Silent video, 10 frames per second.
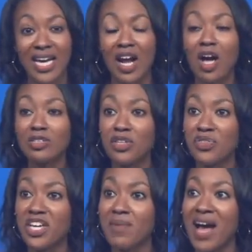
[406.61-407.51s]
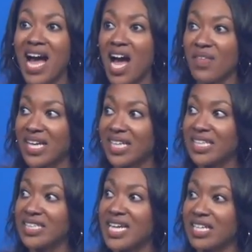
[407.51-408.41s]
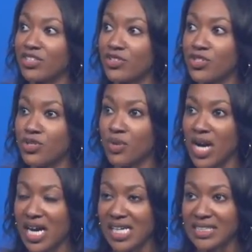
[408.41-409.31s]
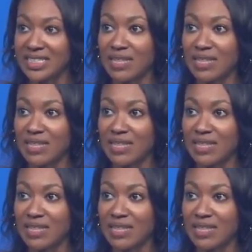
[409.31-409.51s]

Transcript: And I also think about how that connects to us.